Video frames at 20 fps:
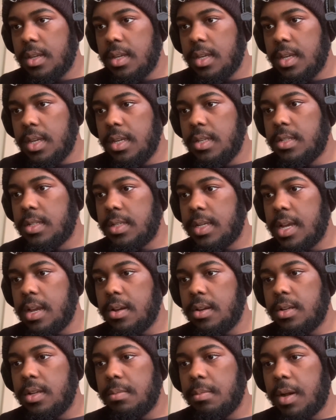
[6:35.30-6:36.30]
He's
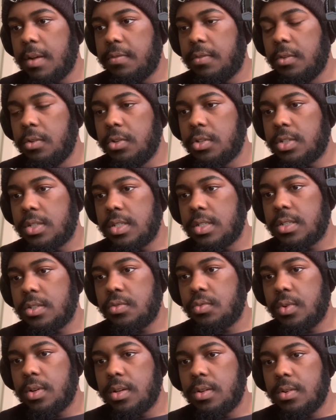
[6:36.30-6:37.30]
inherited my foolishness as
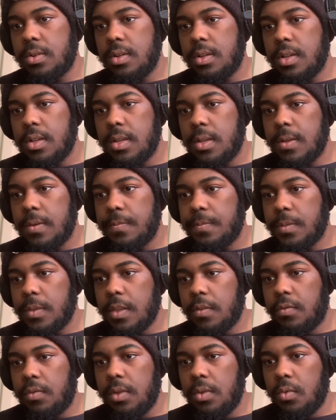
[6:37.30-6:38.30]
well.
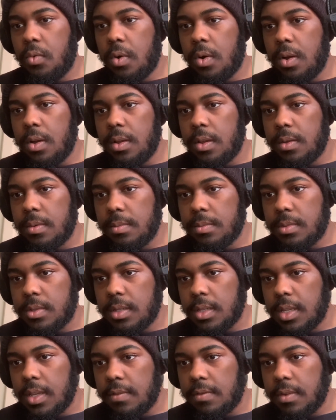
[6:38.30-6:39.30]
If we want him
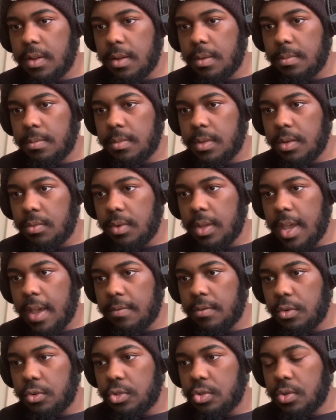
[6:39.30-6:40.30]
to give up, then we
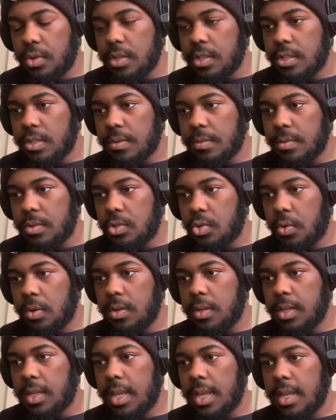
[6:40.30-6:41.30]
have no choice.
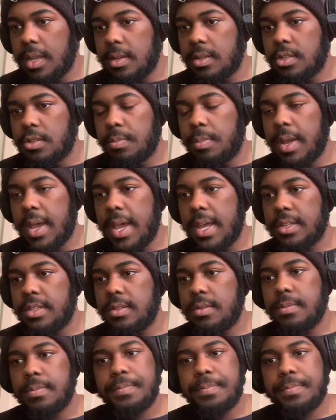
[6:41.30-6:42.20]
Toya can't surpass him.